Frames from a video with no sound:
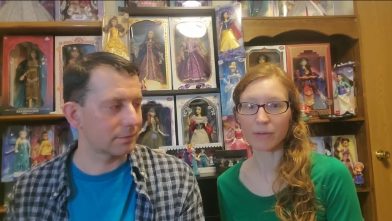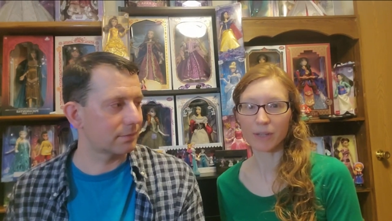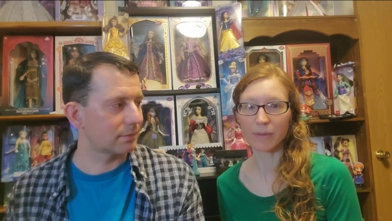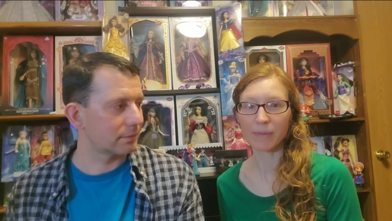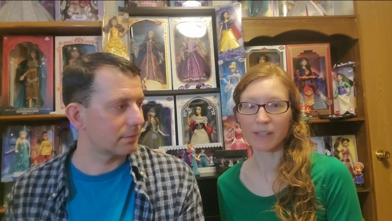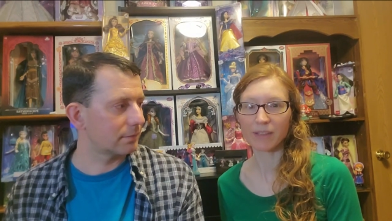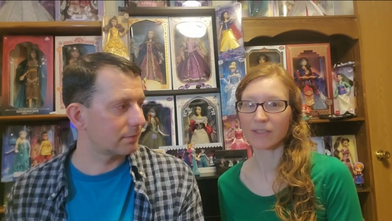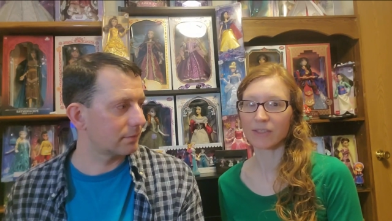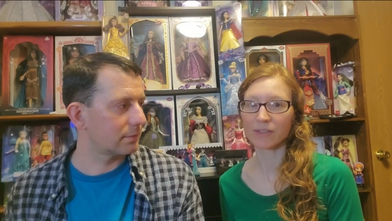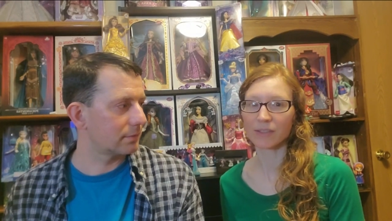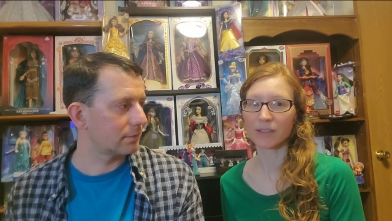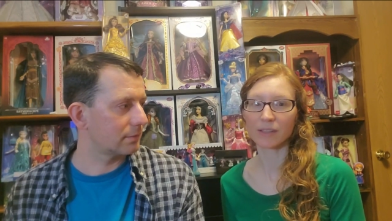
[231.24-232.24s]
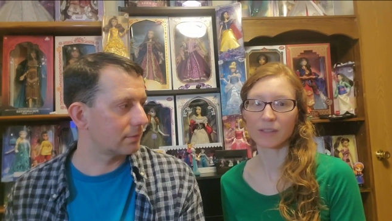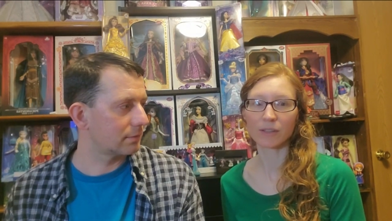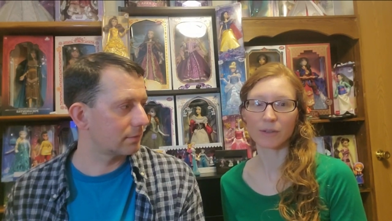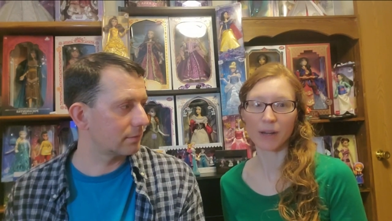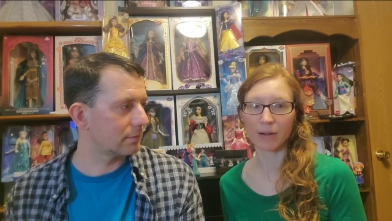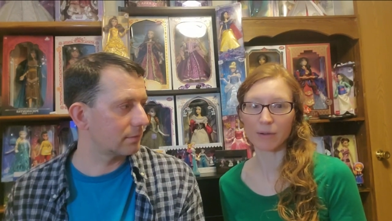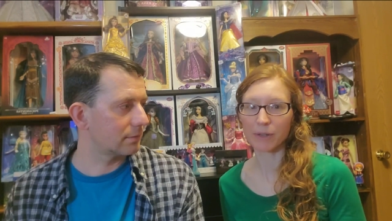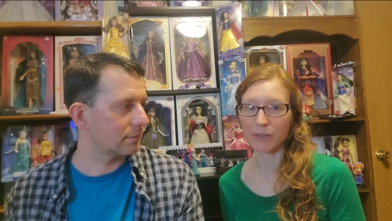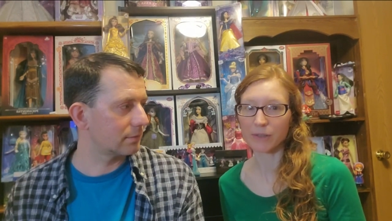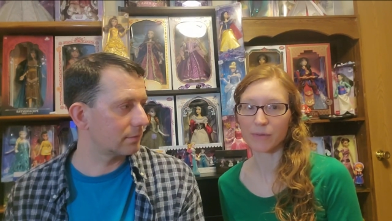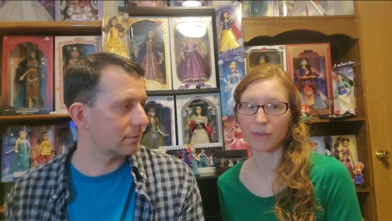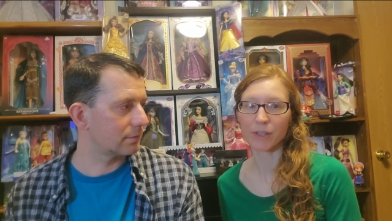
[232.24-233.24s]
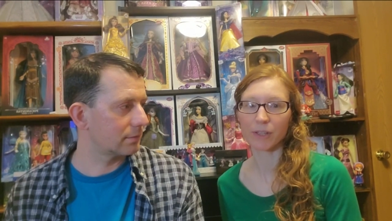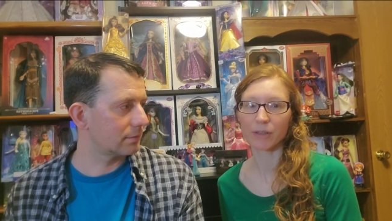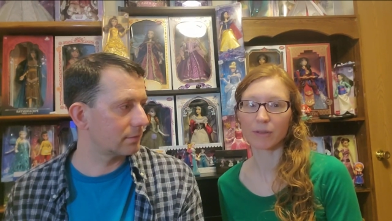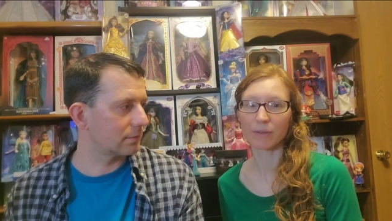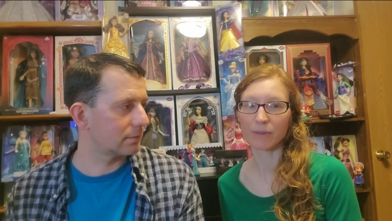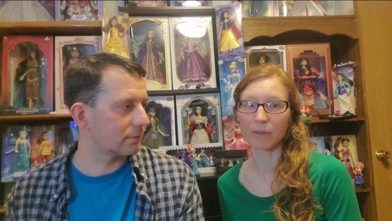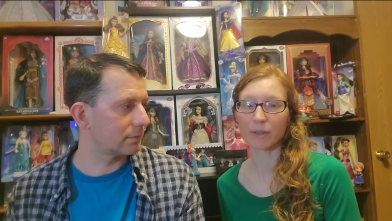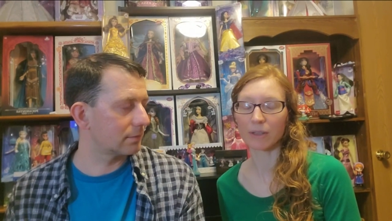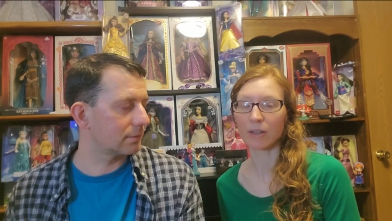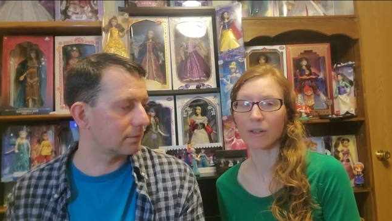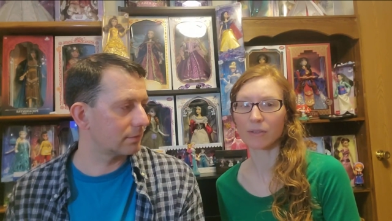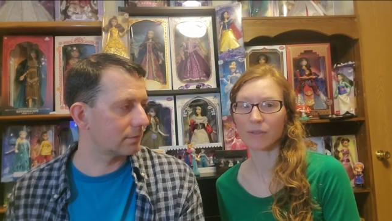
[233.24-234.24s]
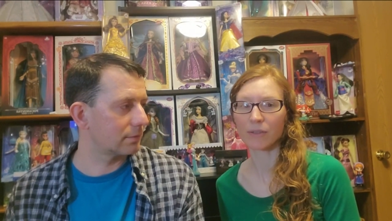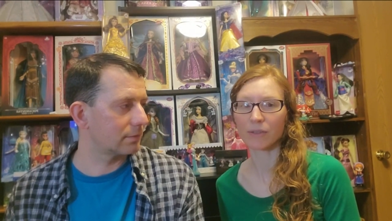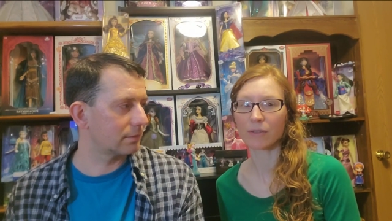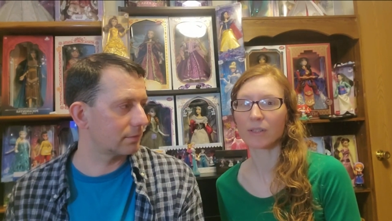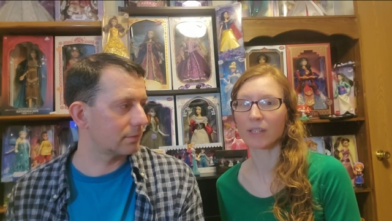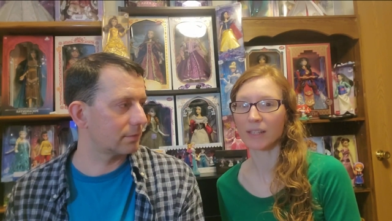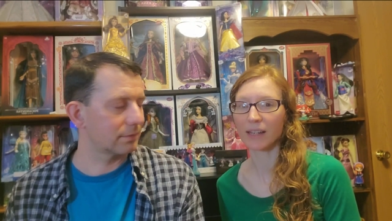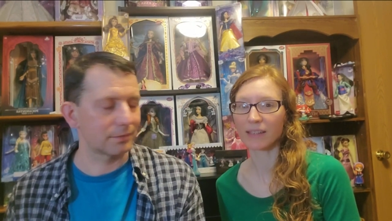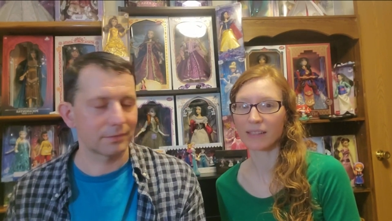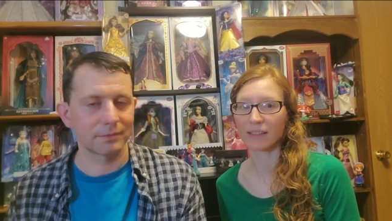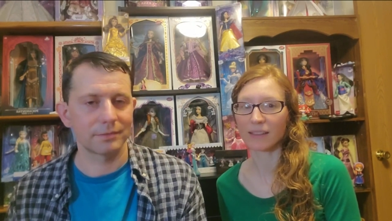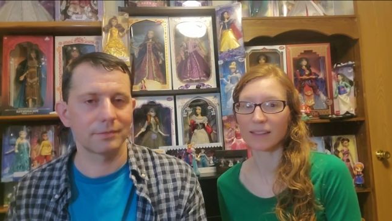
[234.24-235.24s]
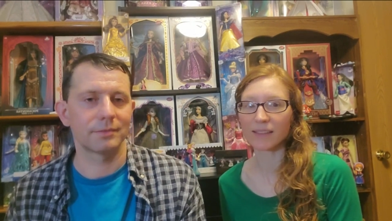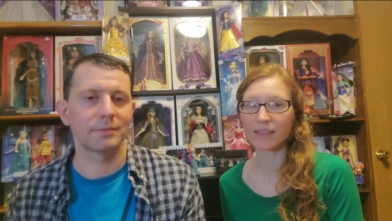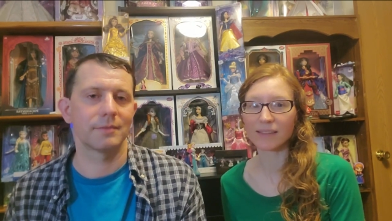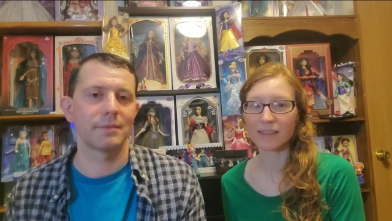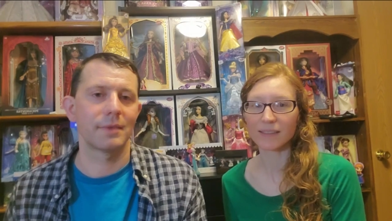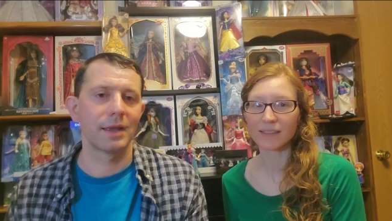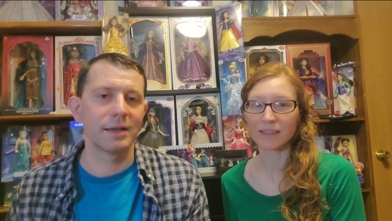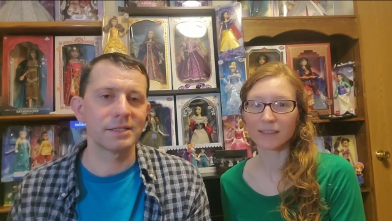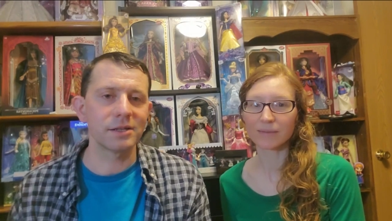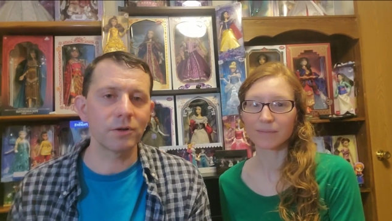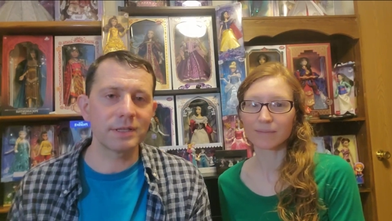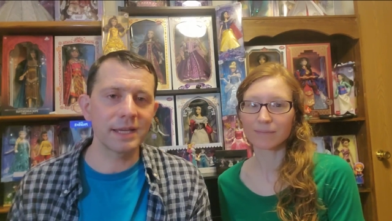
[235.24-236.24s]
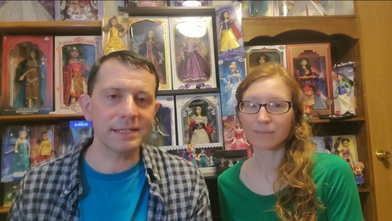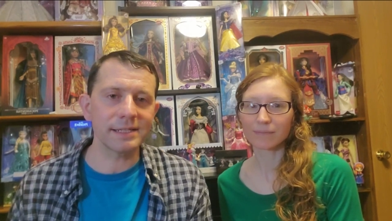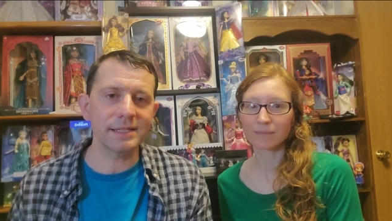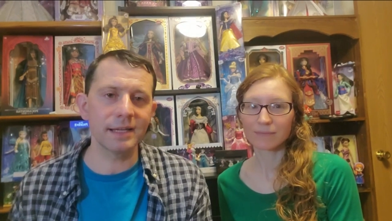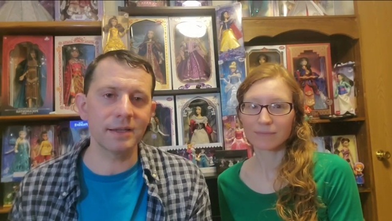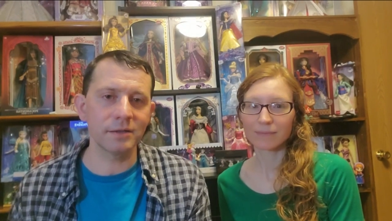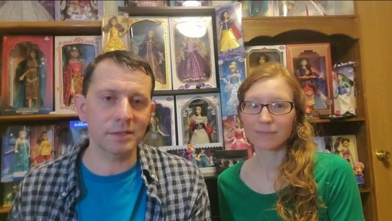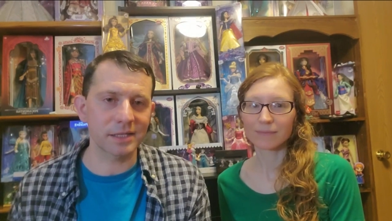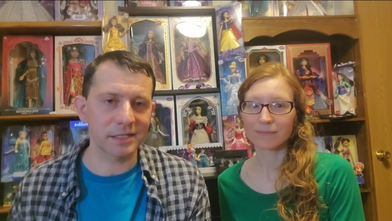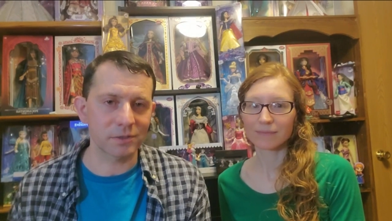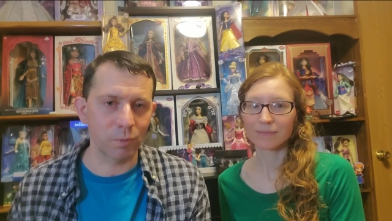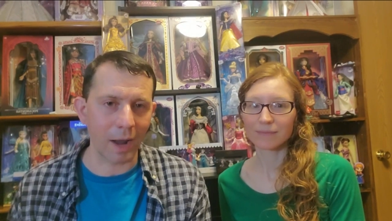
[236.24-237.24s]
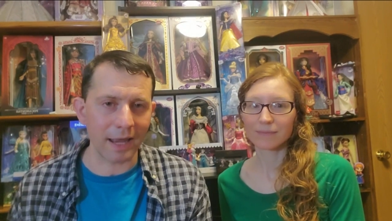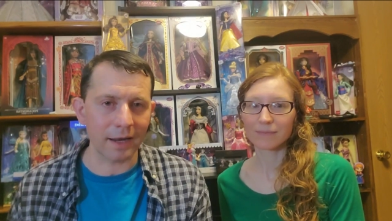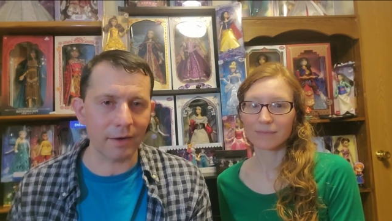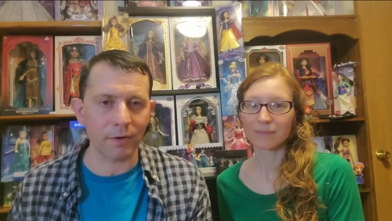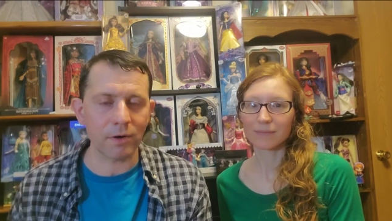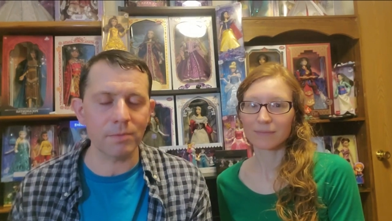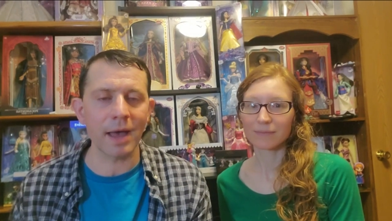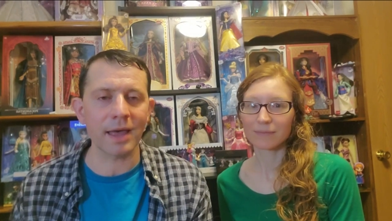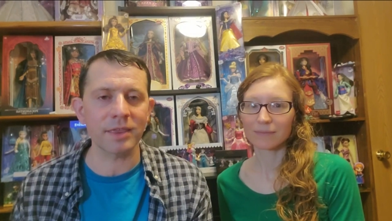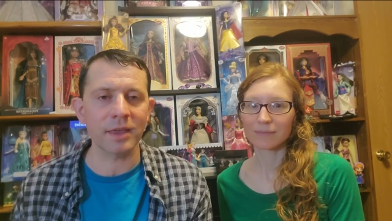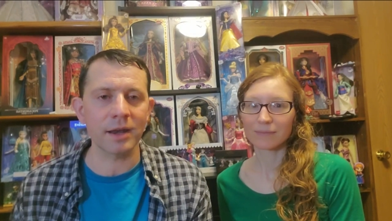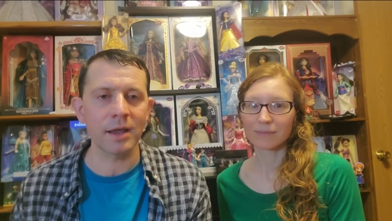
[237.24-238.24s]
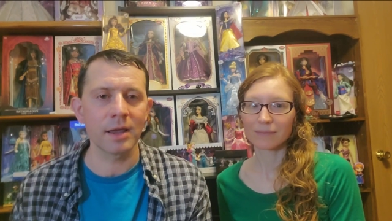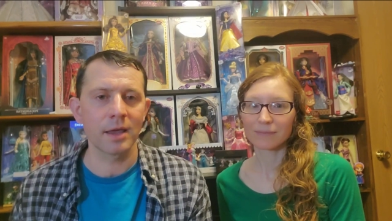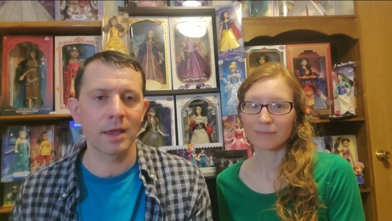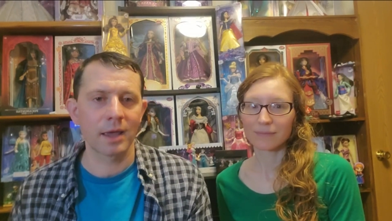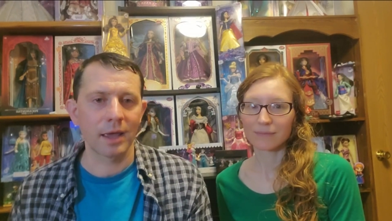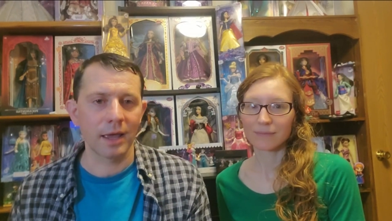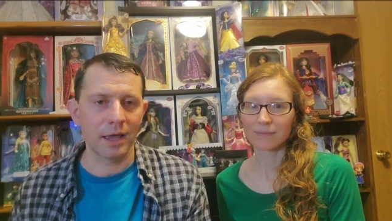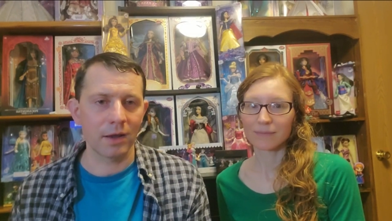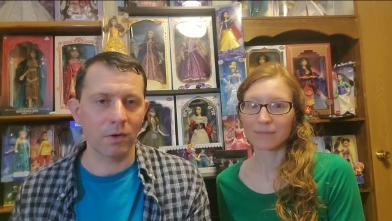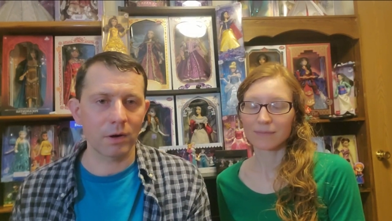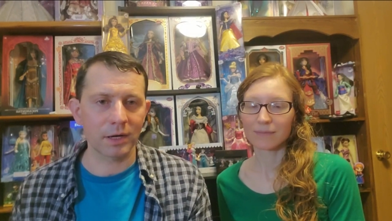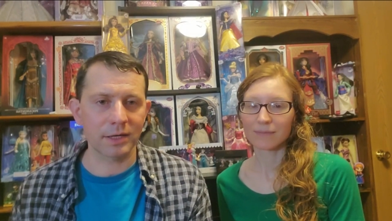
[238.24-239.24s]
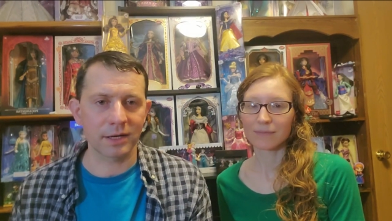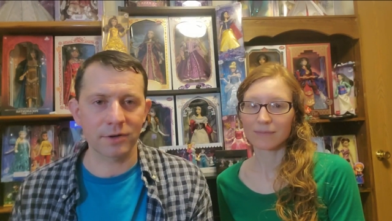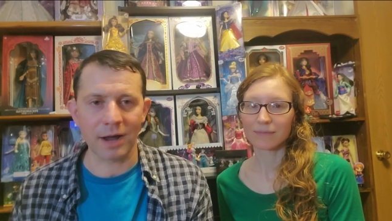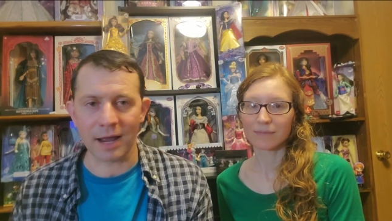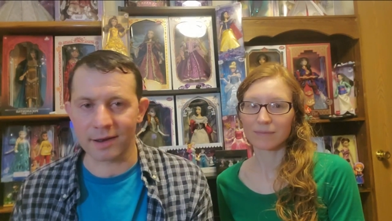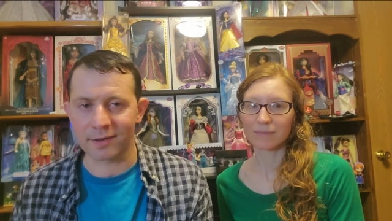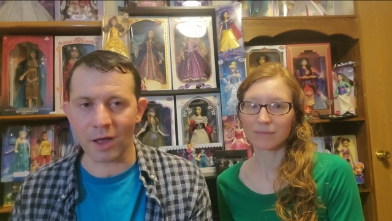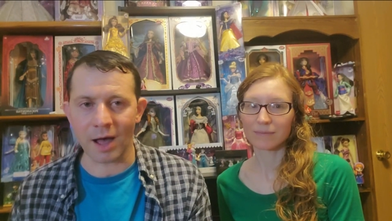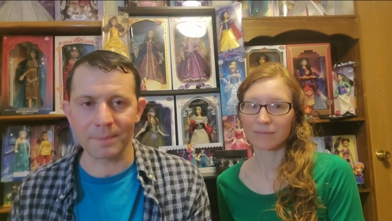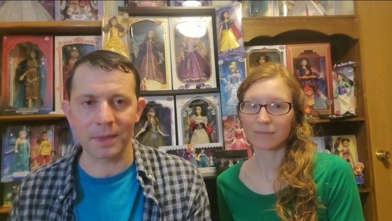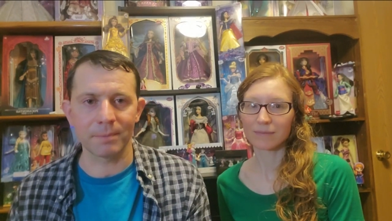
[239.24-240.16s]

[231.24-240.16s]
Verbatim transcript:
Speaker 1: We'd be interested to know how it was for you if you were also collecting this.
Speaker 2: So Disney used this waiting room method in order to try to stop the